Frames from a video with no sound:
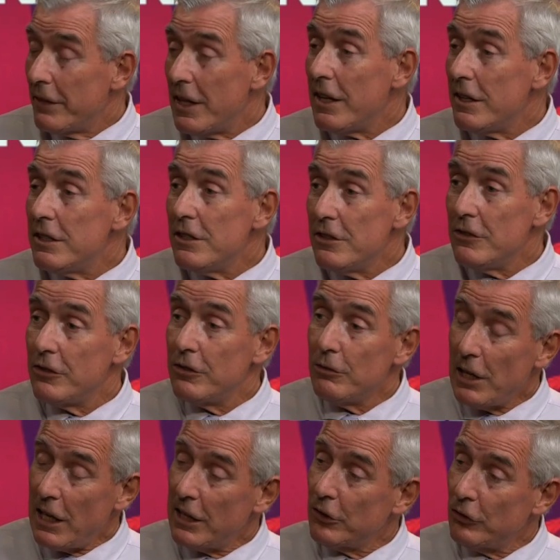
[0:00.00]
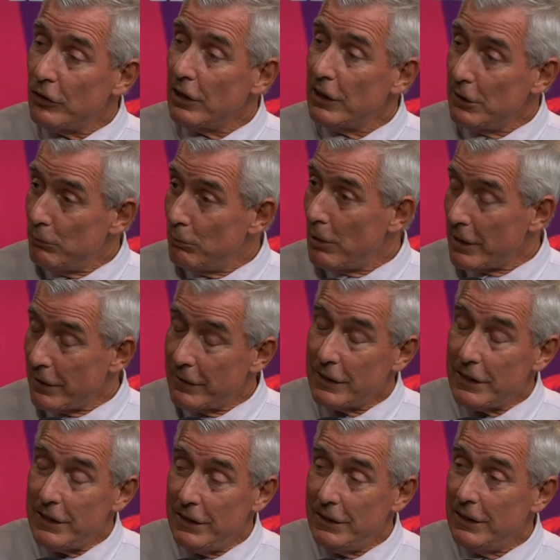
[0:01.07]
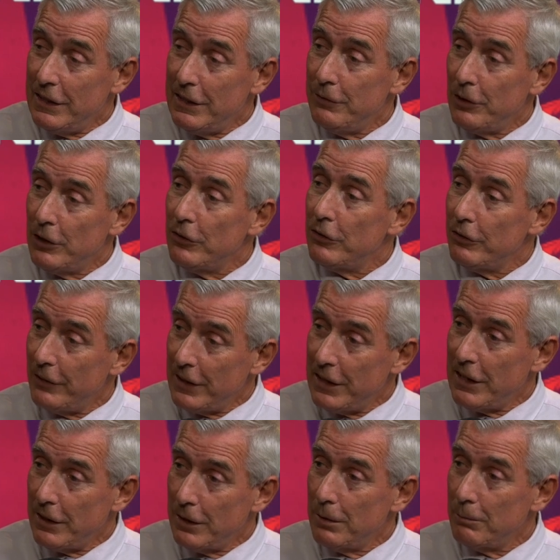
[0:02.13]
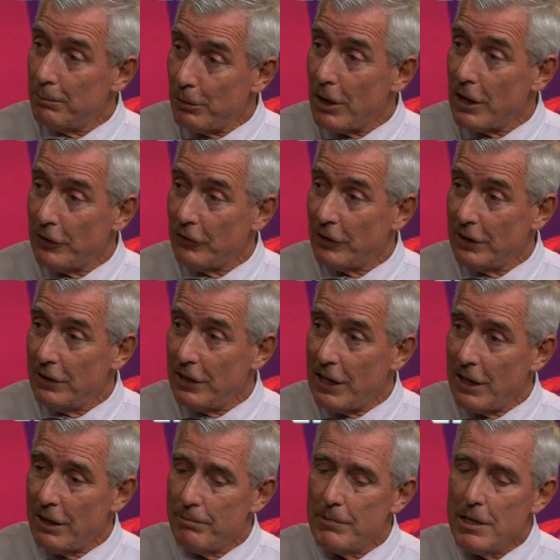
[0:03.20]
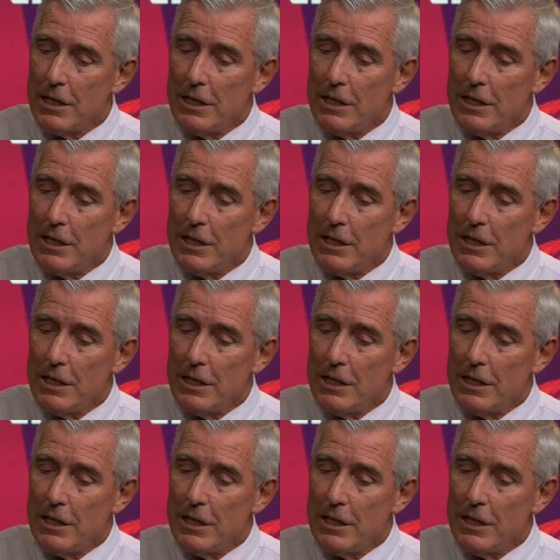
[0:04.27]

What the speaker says: that is actually one of the key levers for getting pricing down.